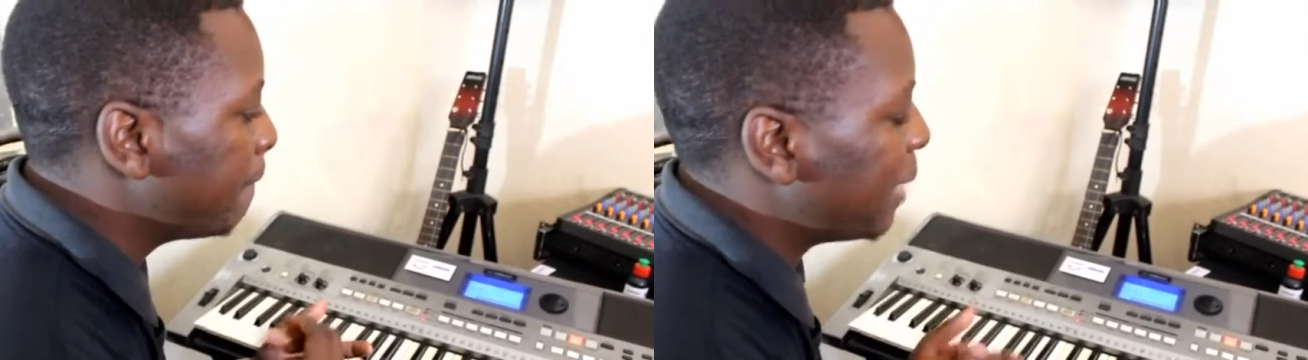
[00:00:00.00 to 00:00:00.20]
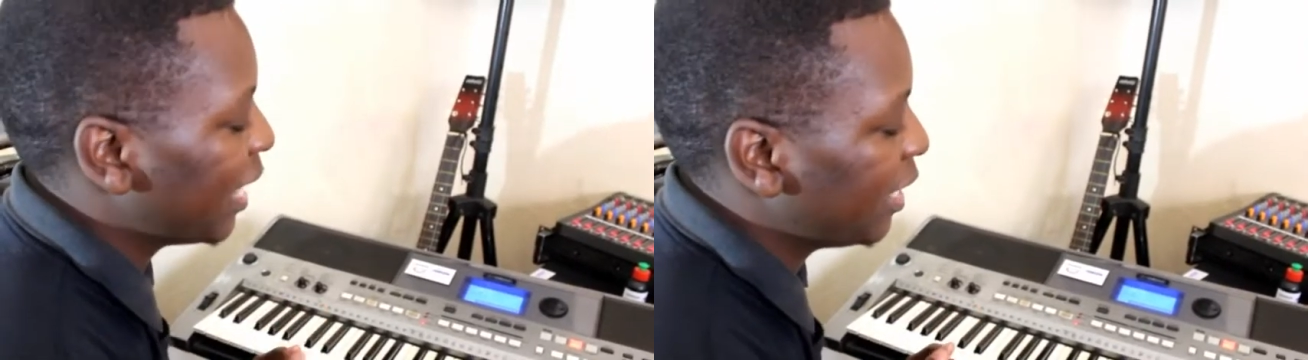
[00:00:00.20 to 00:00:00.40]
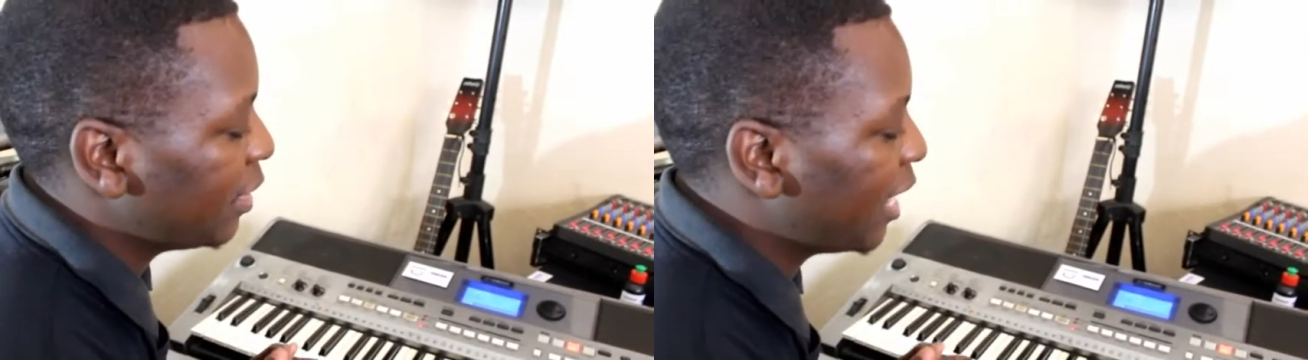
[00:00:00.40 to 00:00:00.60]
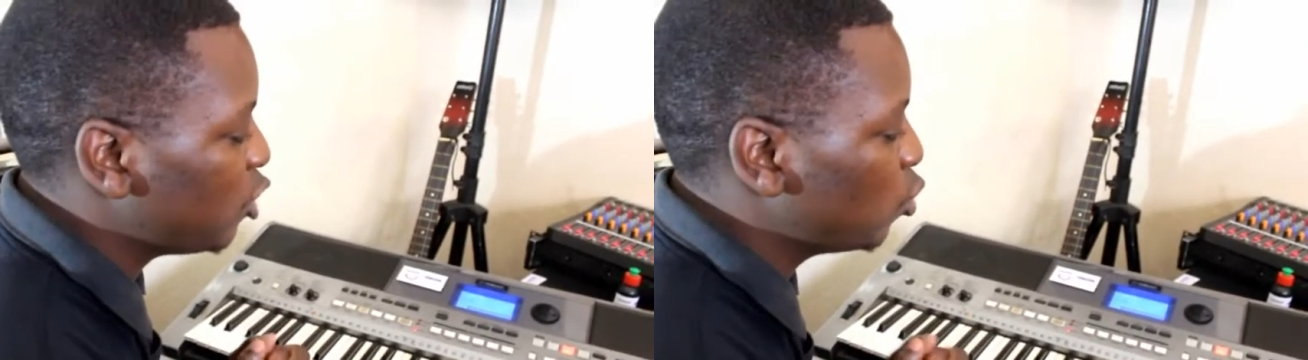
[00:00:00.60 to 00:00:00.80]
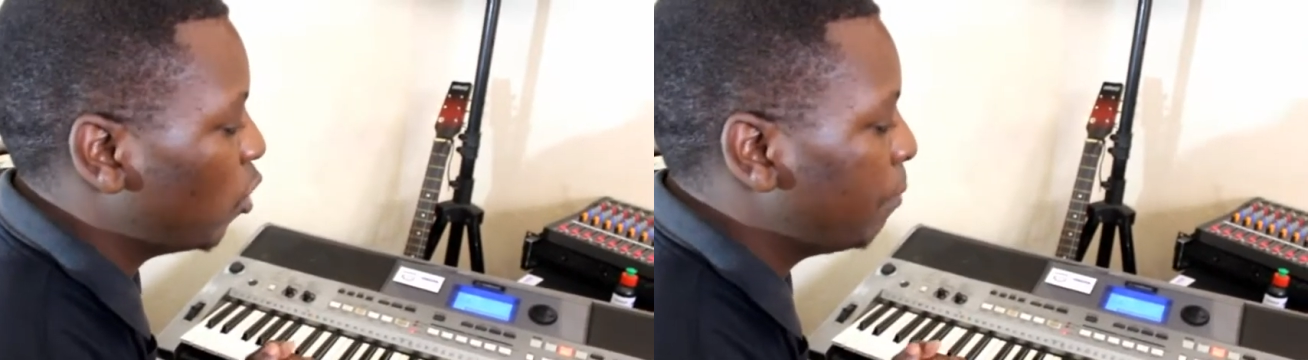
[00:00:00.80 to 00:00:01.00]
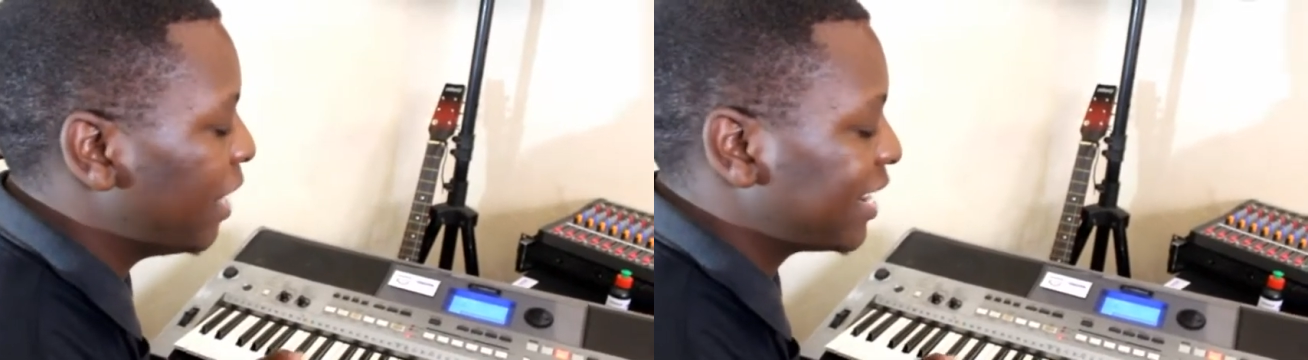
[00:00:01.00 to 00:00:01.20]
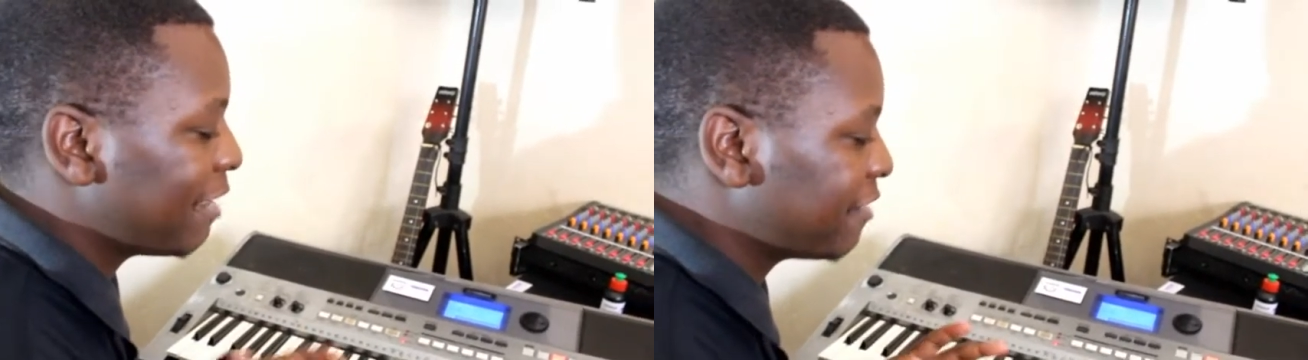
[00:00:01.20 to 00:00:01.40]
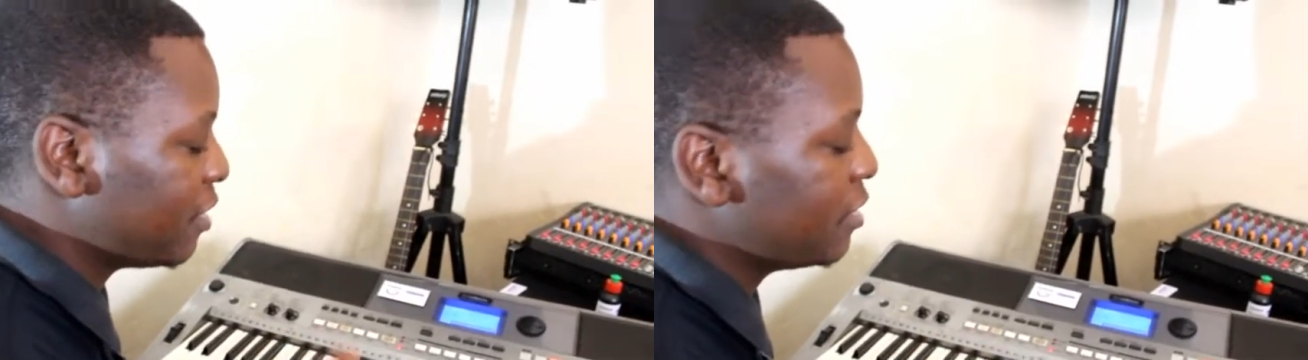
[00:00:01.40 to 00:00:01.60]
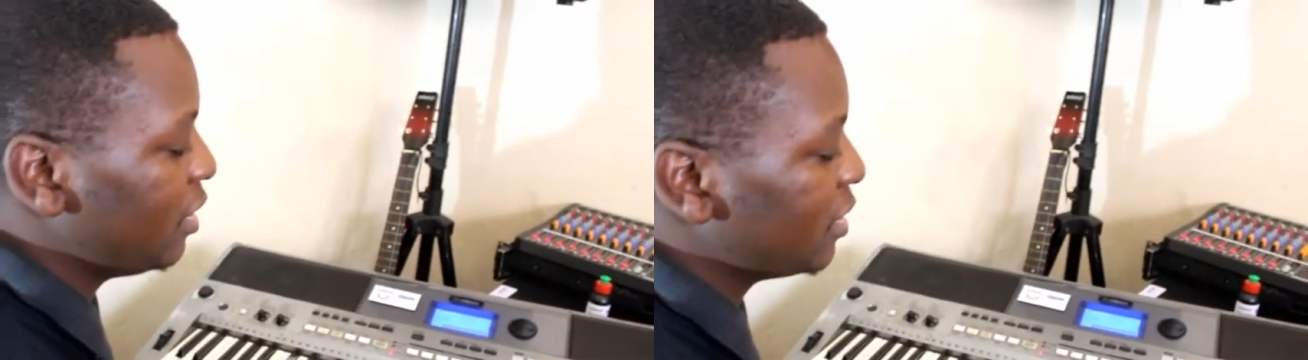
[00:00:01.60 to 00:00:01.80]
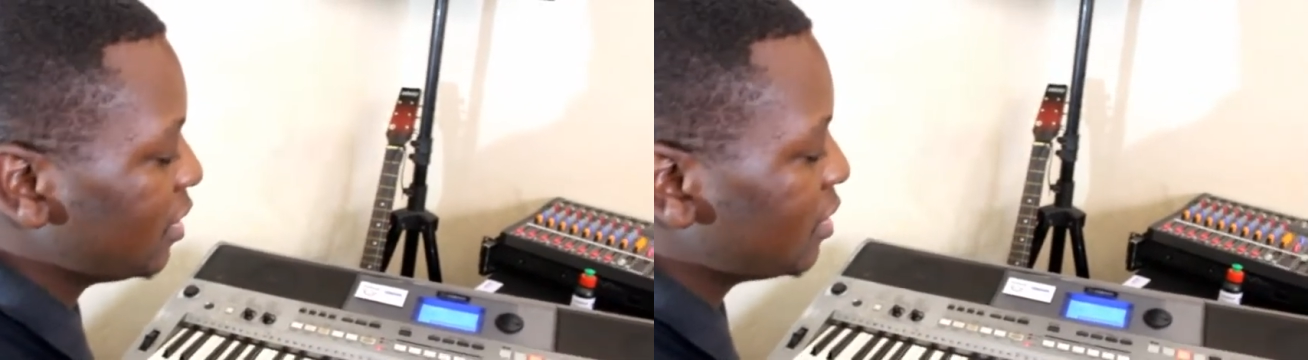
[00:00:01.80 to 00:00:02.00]
but I do hope that after these
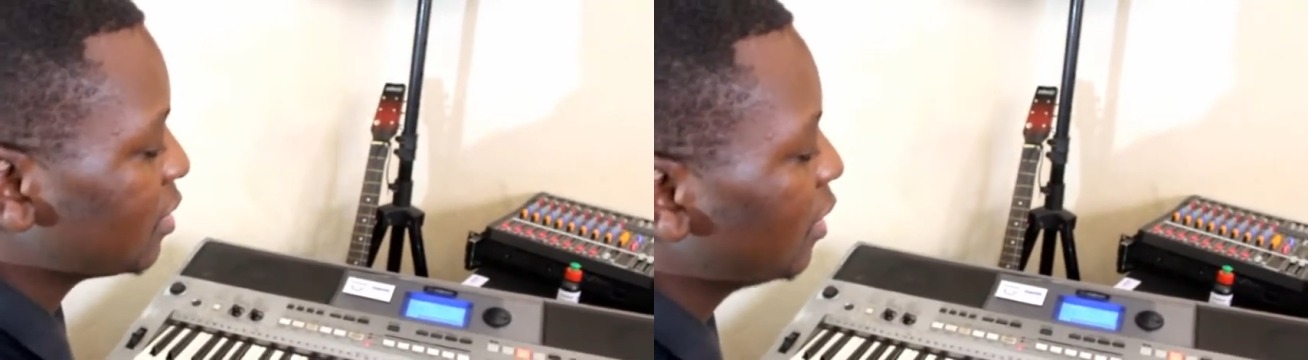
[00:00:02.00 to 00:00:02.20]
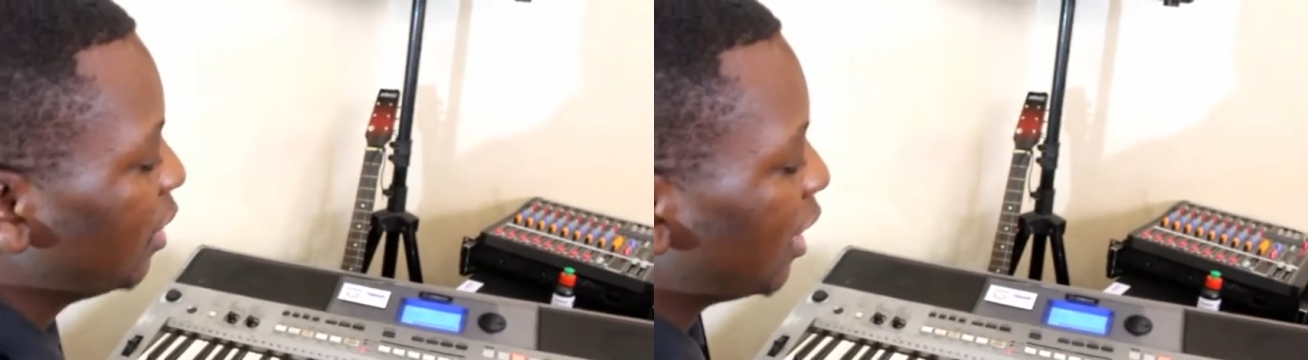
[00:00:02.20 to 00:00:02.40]
lessons,